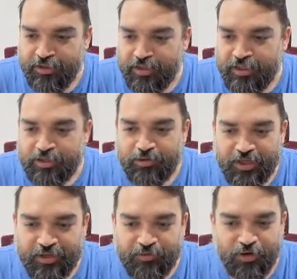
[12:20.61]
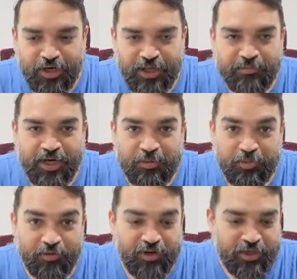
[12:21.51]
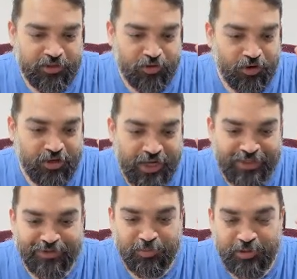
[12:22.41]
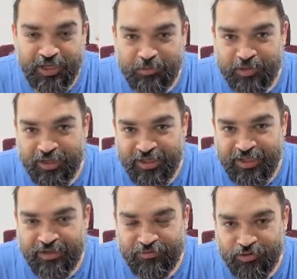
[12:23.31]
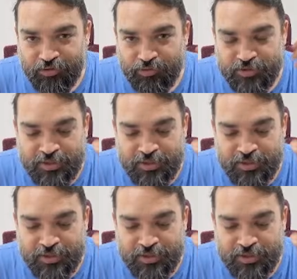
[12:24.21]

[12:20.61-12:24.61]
You can give your name and provide your Anthropic API key. If you use